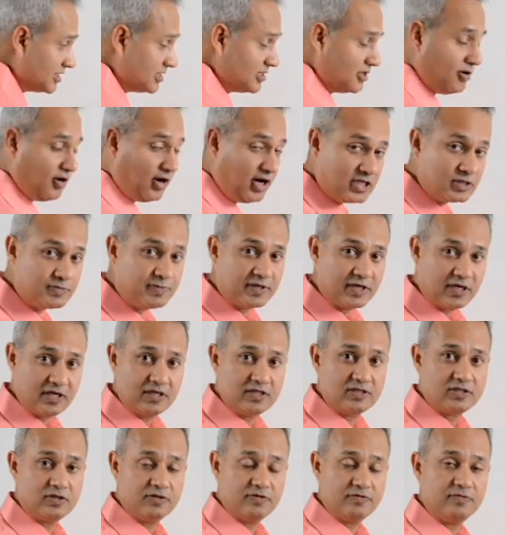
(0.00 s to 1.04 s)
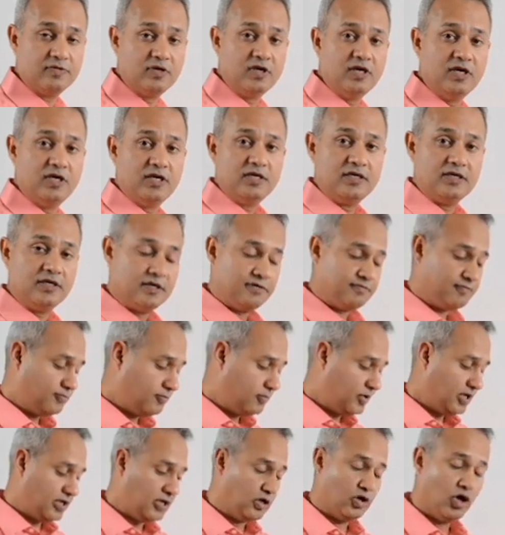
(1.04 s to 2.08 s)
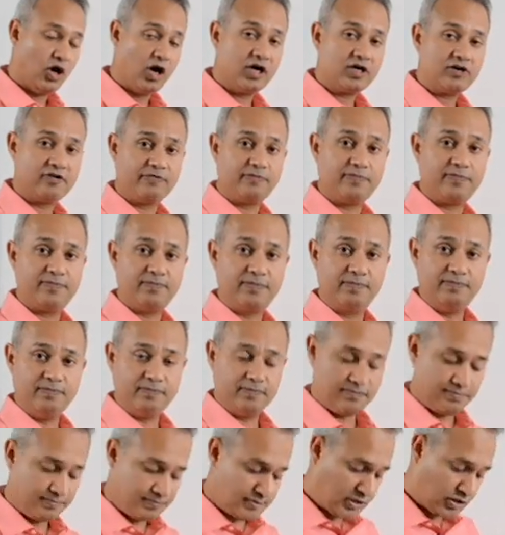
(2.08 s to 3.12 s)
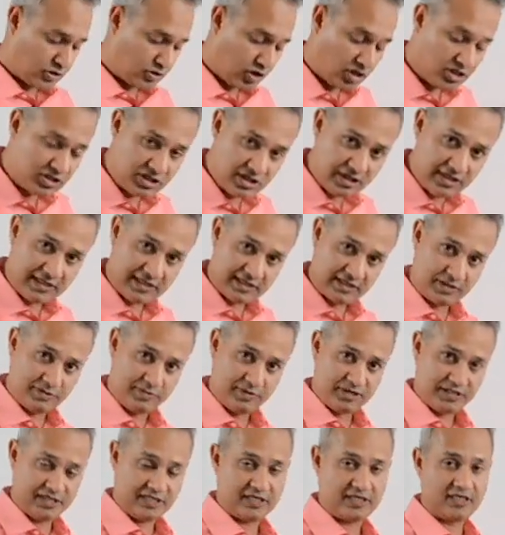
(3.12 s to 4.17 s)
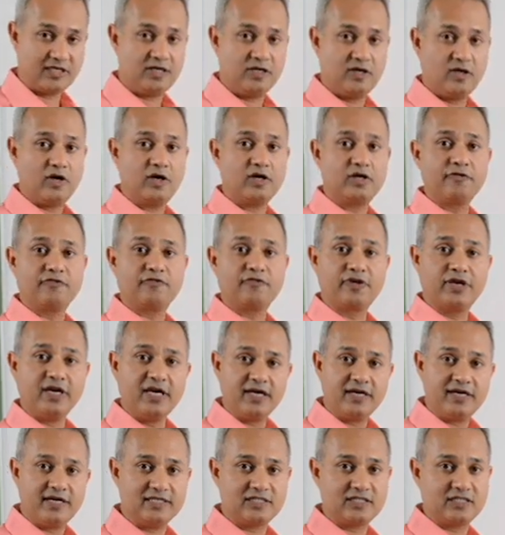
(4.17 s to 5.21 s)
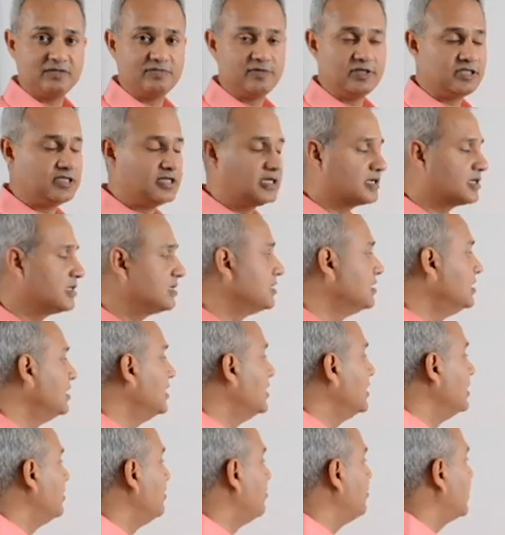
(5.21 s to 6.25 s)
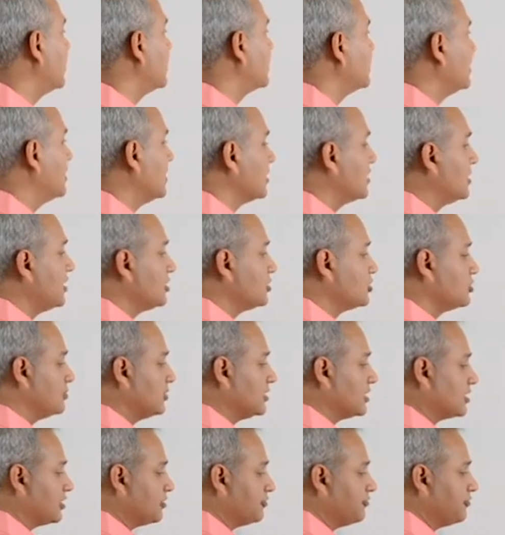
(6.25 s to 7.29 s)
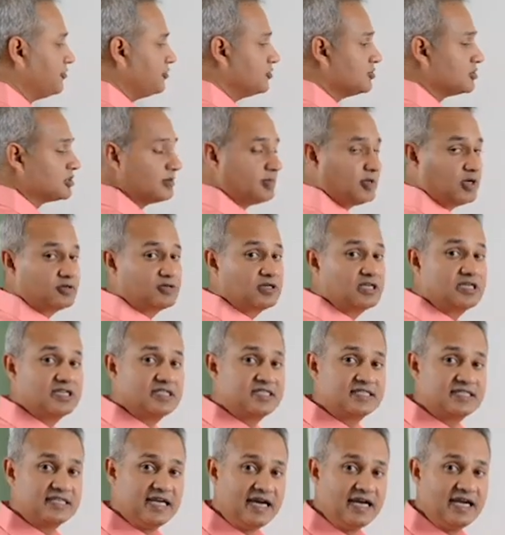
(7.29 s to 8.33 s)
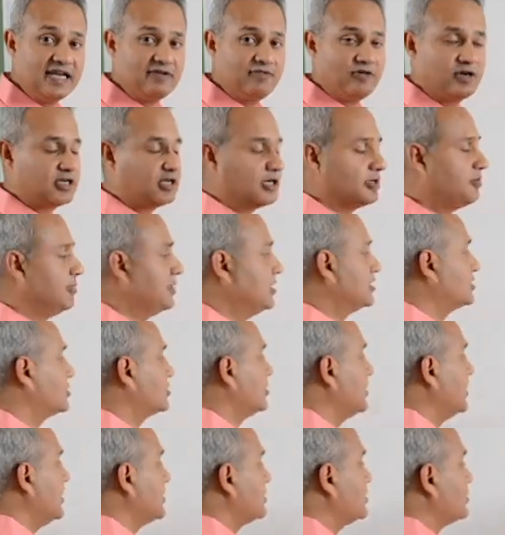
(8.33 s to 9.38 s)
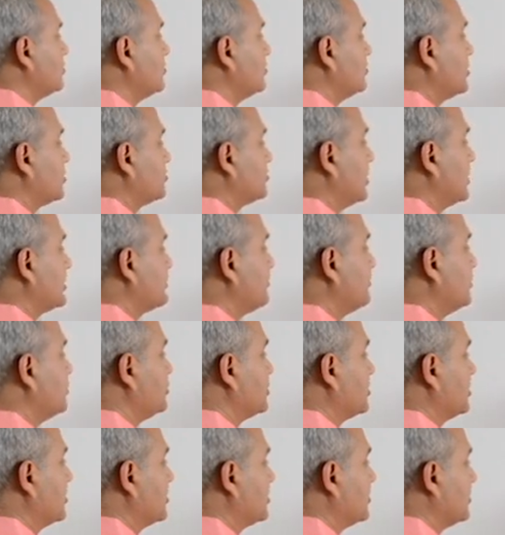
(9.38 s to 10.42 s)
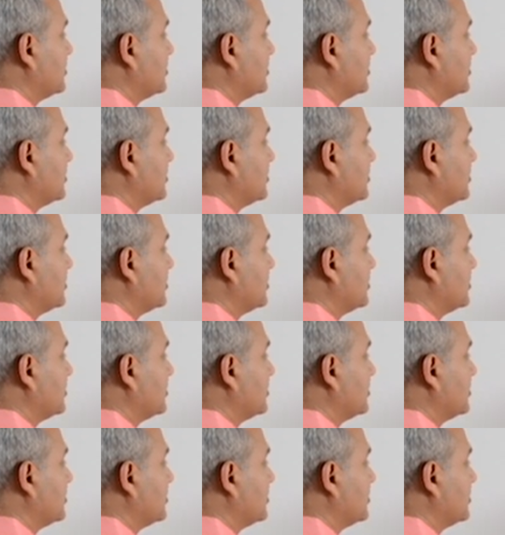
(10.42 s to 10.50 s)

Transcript: in the hospital so uh, a lot of precaution has to be taken, a lot of care has to be taken, but nothing to be confused about understanding what it means. So, let us do the transfusion.